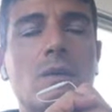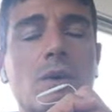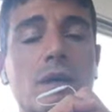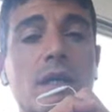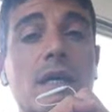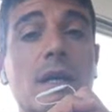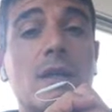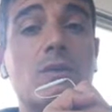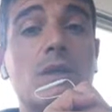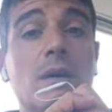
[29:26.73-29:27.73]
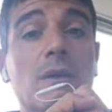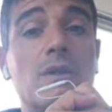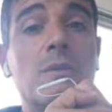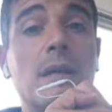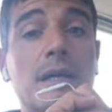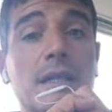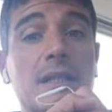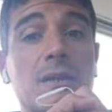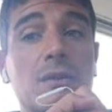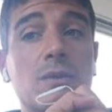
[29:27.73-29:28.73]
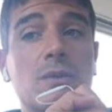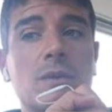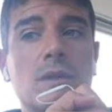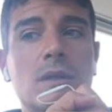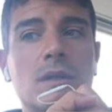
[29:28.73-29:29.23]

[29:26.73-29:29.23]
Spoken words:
working a lot with our suppliers to